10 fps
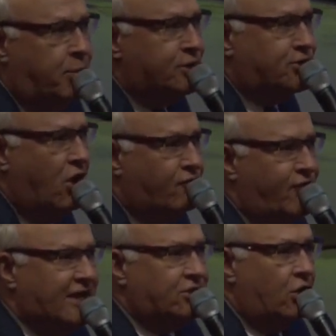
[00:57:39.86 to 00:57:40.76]
put your
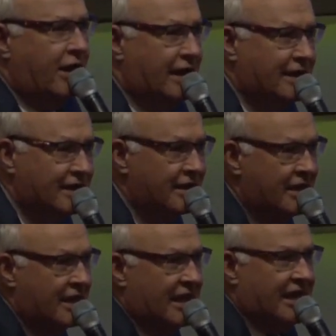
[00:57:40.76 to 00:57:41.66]
victory
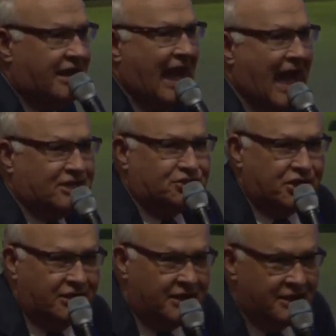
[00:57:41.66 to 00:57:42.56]
into action.